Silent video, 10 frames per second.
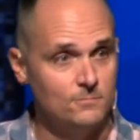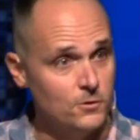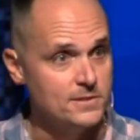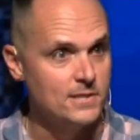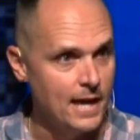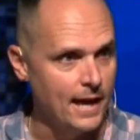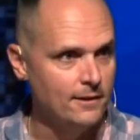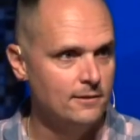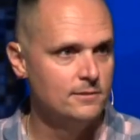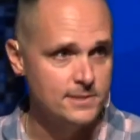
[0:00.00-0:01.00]
What is
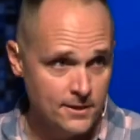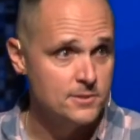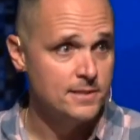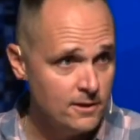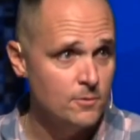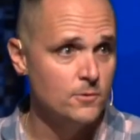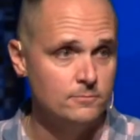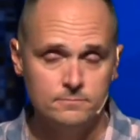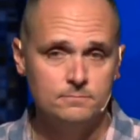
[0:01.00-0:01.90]
that? Sounds terrible.